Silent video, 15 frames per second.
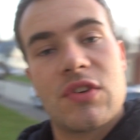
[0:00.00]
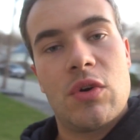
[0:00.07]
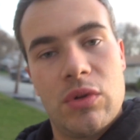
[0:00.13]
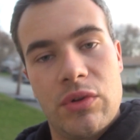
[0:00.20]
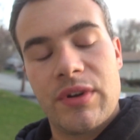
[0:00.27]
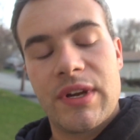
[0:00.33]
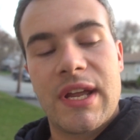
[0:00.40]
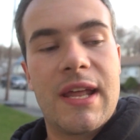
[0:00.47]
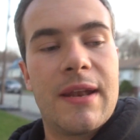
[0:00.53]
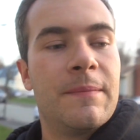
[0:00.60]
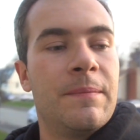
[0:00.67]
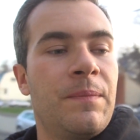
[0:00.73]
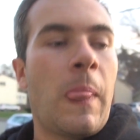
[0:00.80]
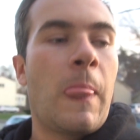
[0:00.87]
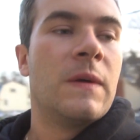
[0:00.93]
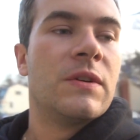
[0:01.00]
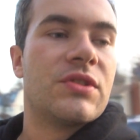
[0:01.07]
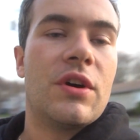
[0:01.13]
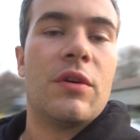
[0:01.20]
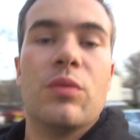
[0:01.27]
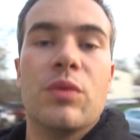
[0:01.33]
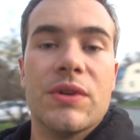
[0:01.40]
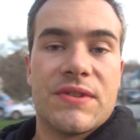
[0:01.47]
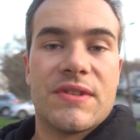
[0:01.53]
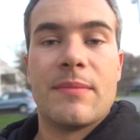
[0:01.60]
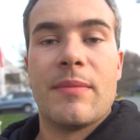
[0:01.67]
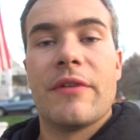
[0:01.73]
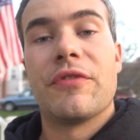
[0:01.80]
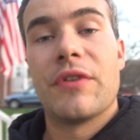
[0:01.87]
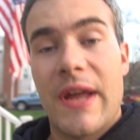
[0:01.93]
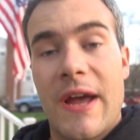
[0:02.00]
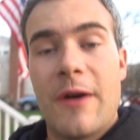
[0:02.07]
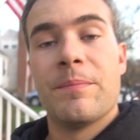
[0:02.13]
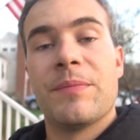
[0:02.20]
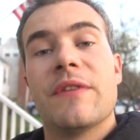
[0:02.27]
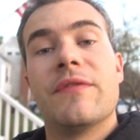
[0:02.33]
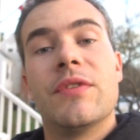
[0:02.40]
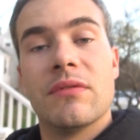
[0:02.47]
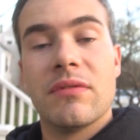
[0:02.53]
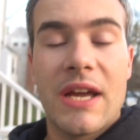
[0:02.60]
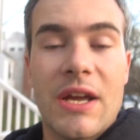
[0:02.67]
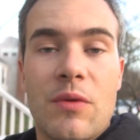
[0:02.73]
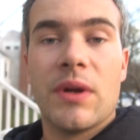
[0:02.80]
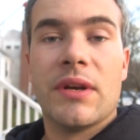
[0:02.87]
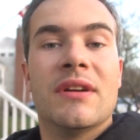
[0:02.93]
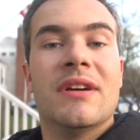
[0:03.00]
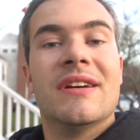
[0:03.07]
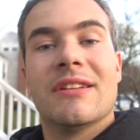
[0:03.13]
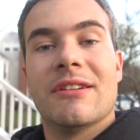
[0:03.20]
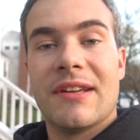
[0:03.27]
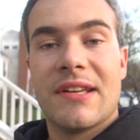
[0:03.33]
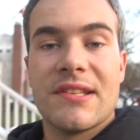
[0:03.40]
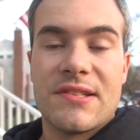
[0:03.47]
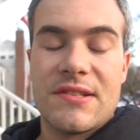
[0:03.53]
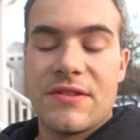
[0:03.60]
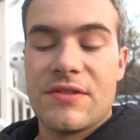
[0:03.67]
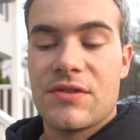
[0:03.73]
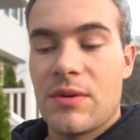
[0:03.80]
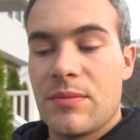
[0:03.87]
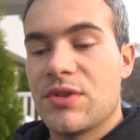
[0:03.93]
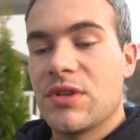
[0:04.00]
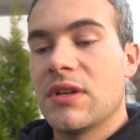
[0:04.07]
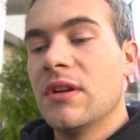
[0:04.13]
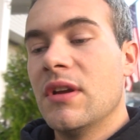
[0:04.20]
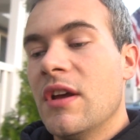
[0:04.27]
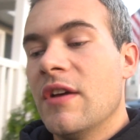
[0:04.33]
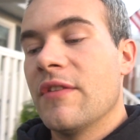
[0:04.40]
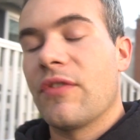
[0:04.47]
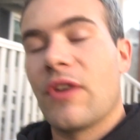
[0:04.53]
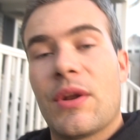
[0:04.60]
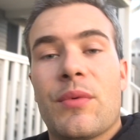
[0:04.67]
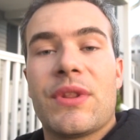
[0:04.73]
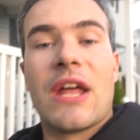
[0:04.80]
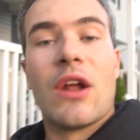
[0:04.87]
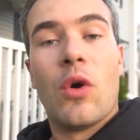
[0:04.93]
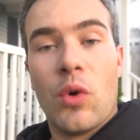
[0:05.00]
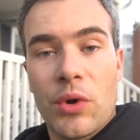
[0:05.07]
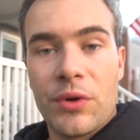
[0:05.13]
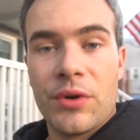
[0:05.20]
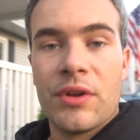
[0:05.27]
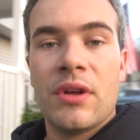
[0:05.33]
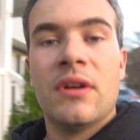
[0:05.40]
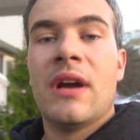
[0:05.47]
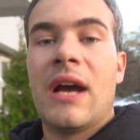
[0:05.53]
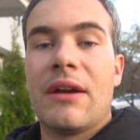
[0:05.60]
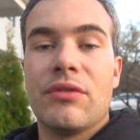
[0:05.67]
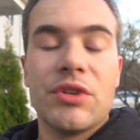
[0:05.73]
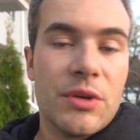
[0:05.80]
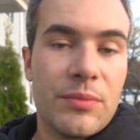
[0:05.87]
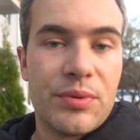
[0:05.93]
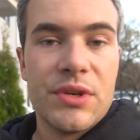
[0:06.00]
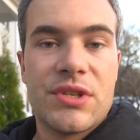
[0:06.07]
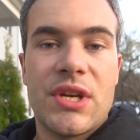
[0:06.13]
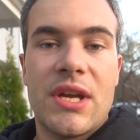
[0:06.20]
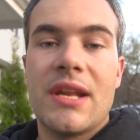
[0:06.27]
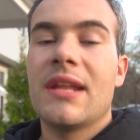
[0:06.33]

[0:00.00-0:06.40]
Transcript: colder again. So we'll see, but for now, if you'd like one, the link is in the description. For anyone that ordered, I really appreciate